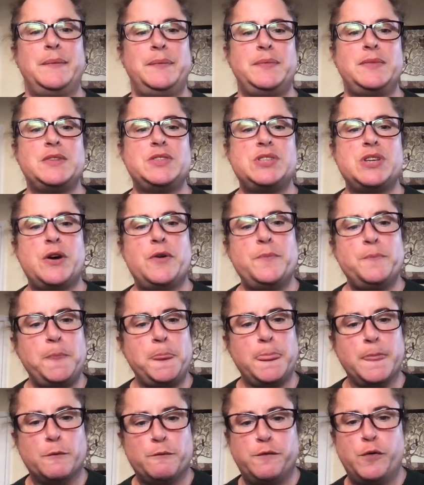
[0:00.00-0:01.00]
So
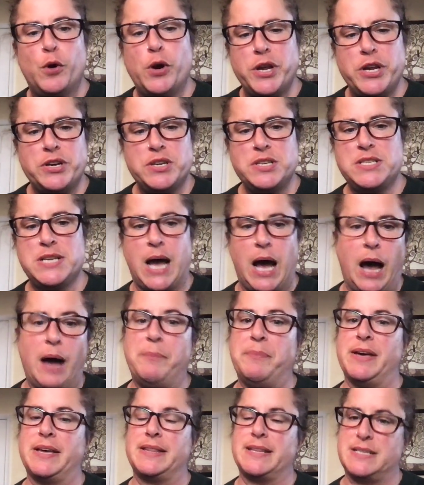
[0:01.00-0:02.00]
for your
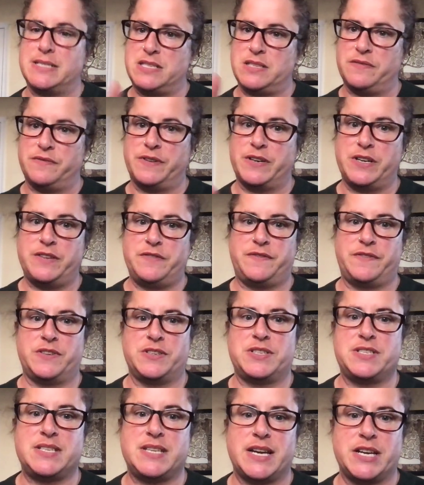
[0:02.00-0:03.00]
topic, that's the very
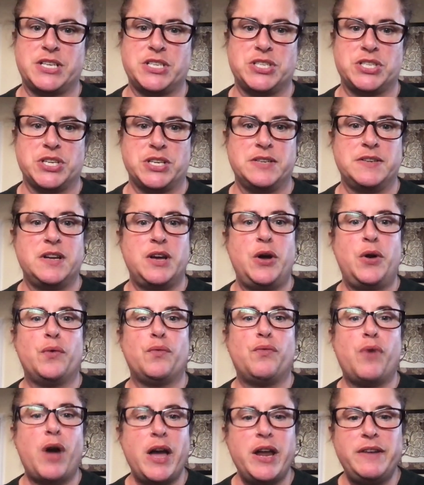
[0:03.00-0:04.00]
first section,
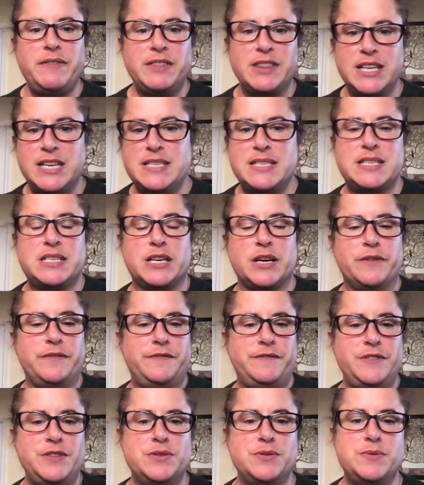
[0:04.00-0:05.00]
write at least a
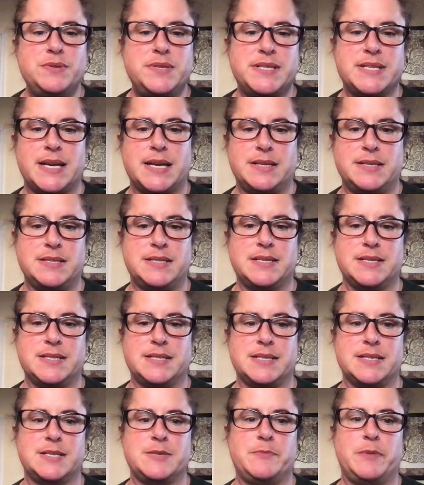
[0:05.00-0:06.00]
few sentences
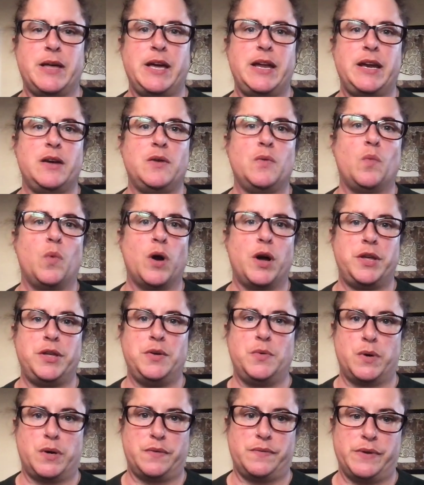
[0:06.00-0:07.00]
explaining what you
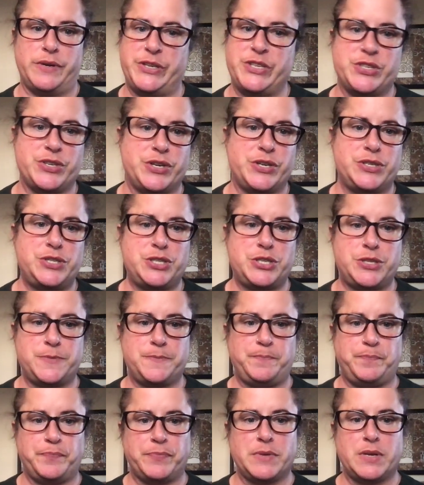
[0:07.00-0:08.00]
want to research.
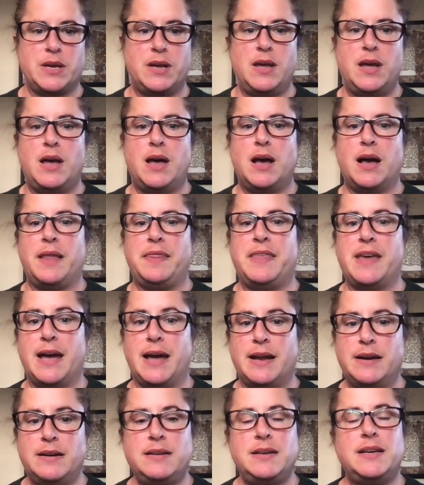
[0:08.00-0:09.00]

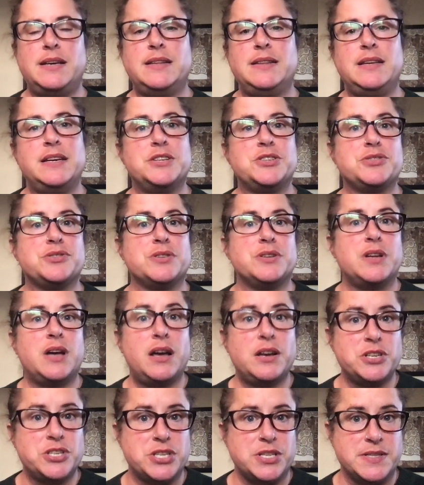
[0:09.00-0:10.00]
Then, in the
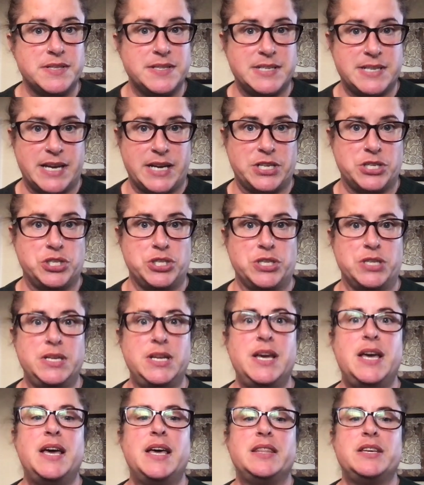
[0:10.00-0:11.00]
introduction section,
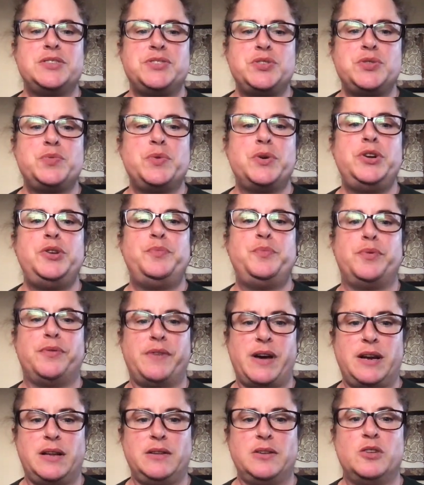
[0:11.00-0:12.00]
this is where you
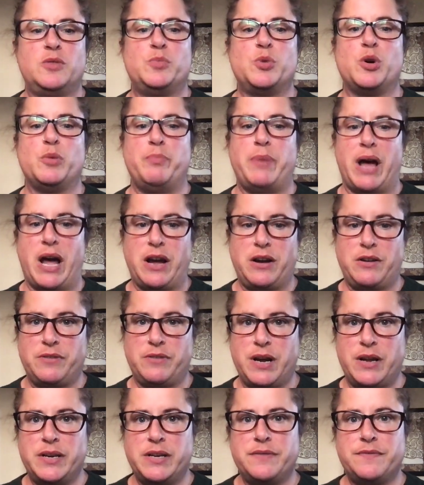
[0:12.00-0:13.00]
provide a little more
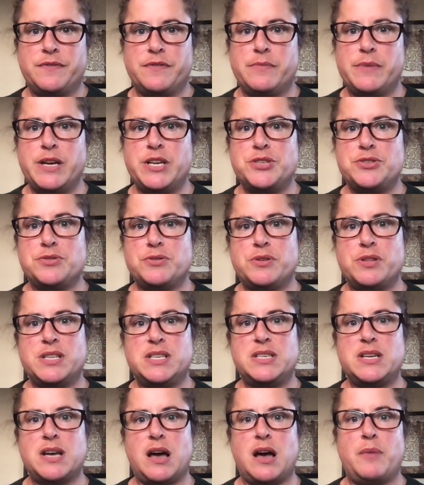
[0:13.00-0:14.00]
background information on the
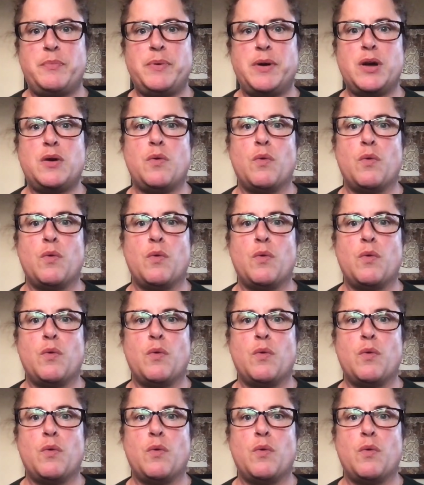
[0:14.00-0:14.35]
topic.